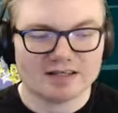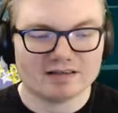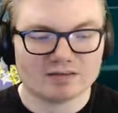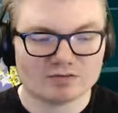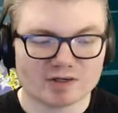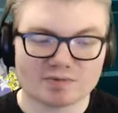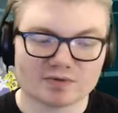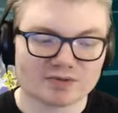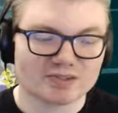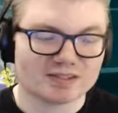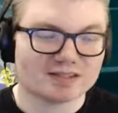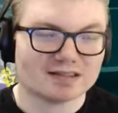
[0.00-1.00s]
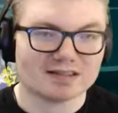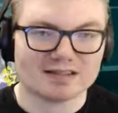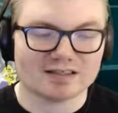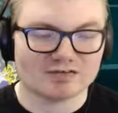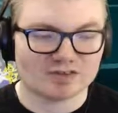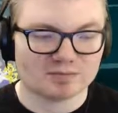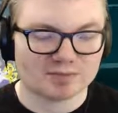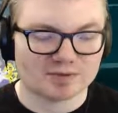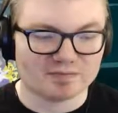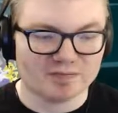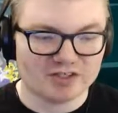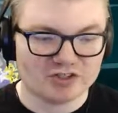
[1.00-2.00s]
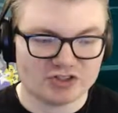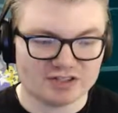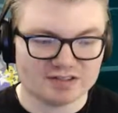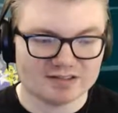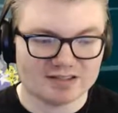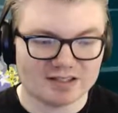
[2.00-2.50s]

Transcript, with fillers: that represent the different permissions